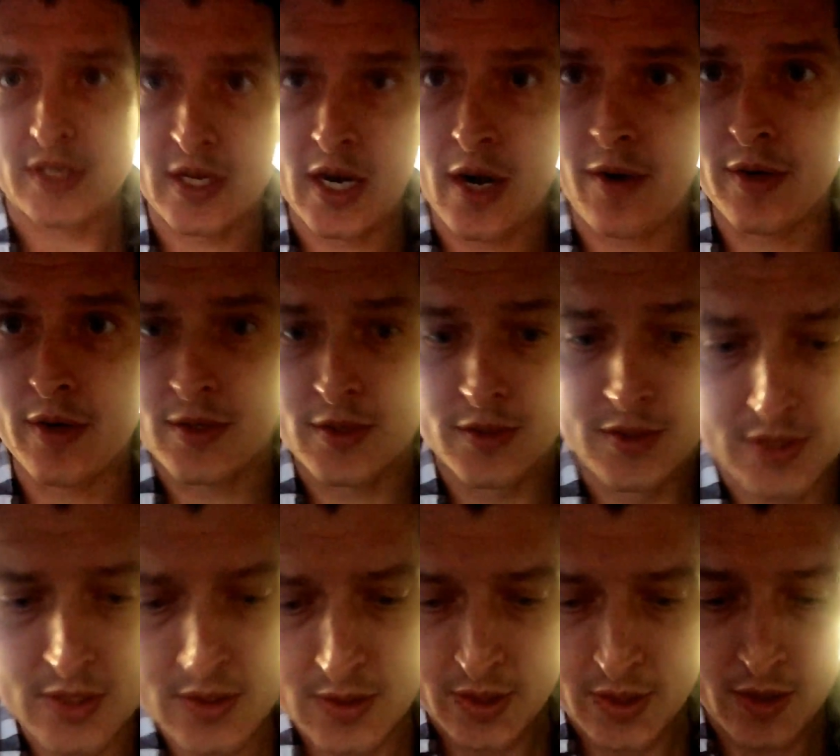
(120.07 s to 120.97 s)
characters
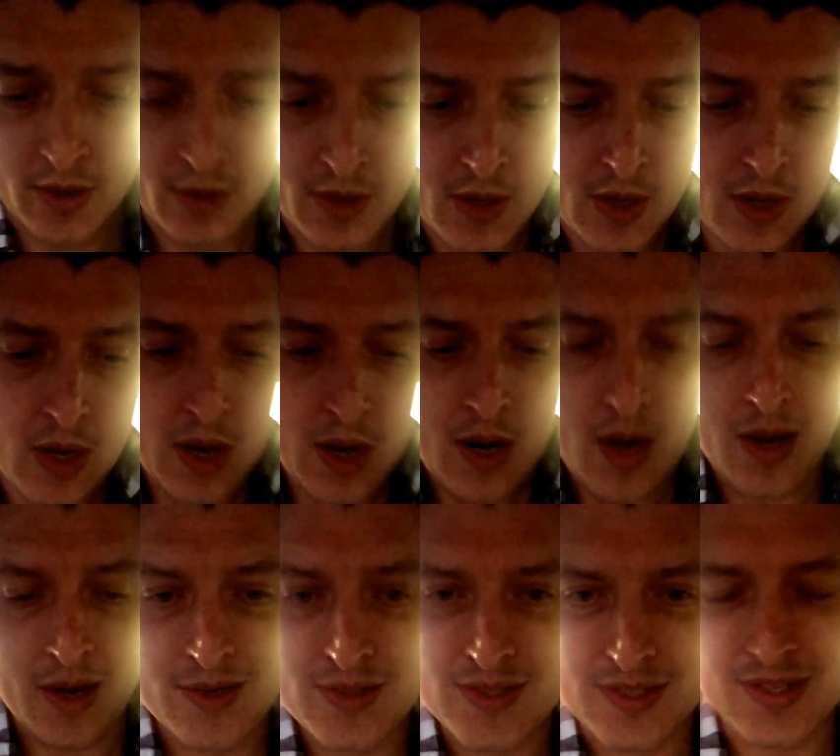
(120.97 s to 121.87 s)
in there,
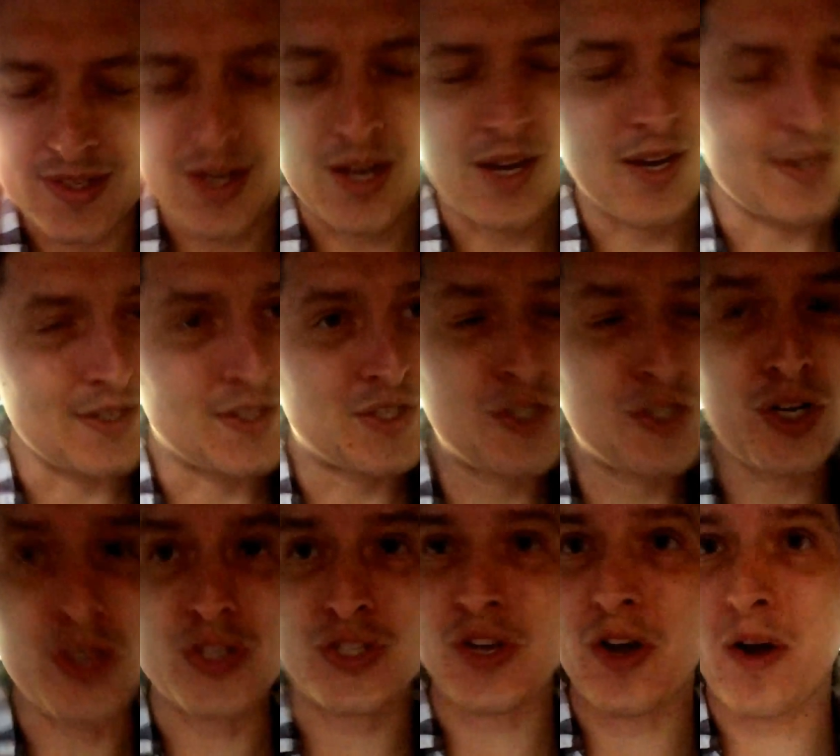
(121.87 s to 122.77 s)
and it's
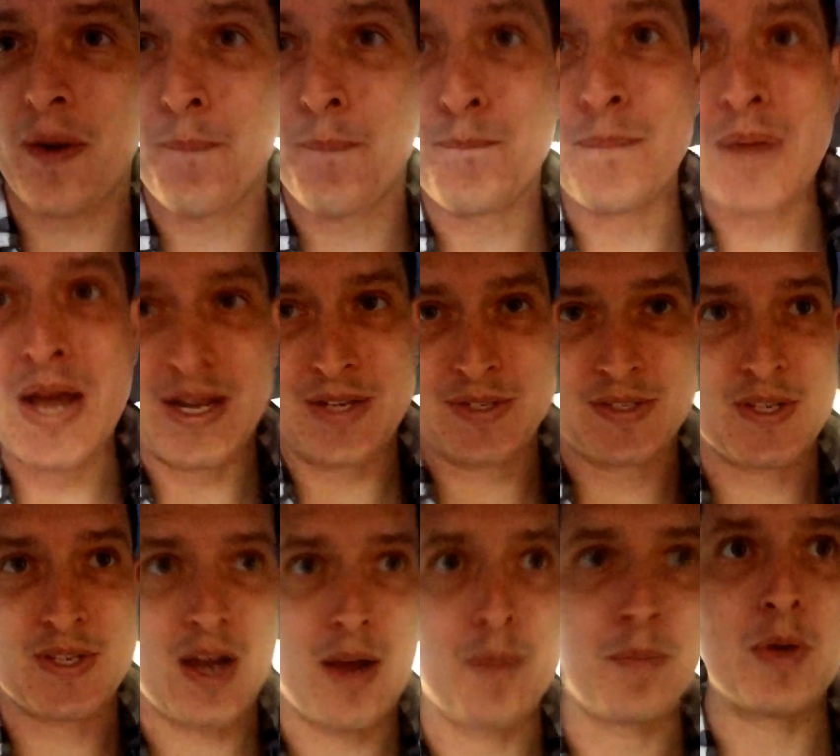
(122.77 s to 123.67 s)
just a mess.
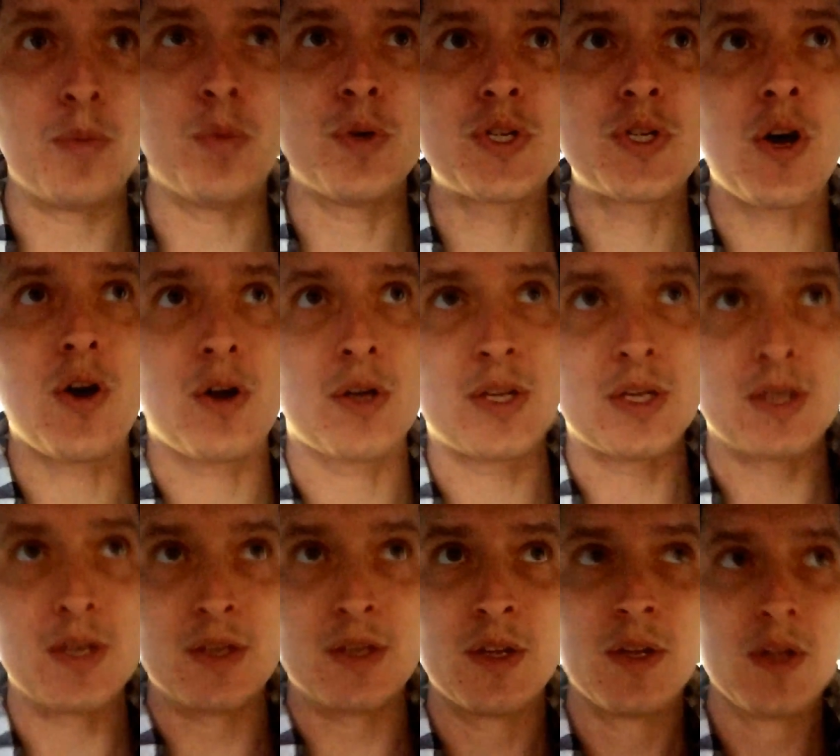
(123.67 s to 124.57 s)
I mean, we're
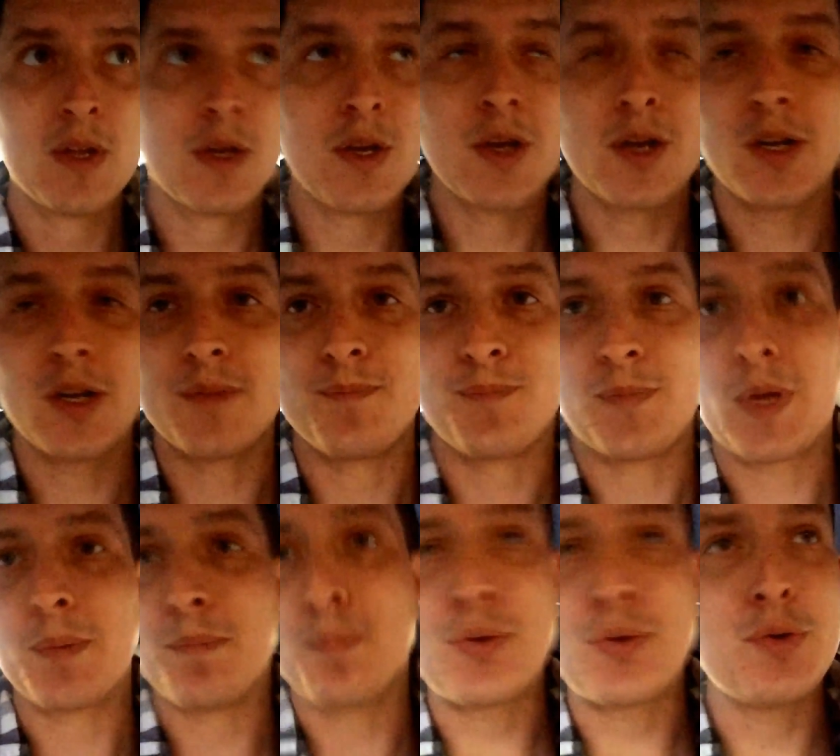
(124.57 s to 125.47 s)
talking
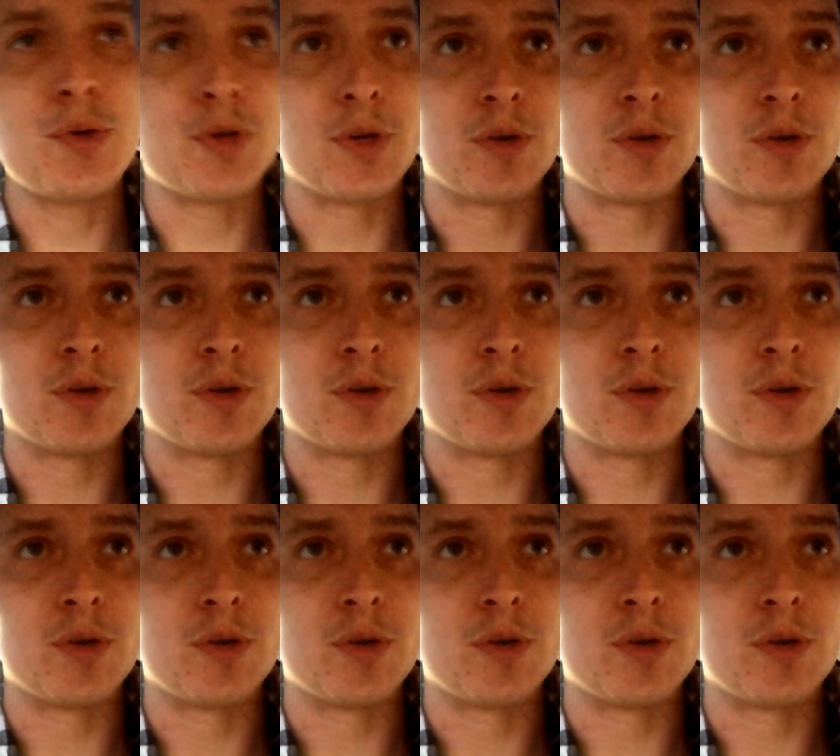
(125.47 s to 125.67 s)
computer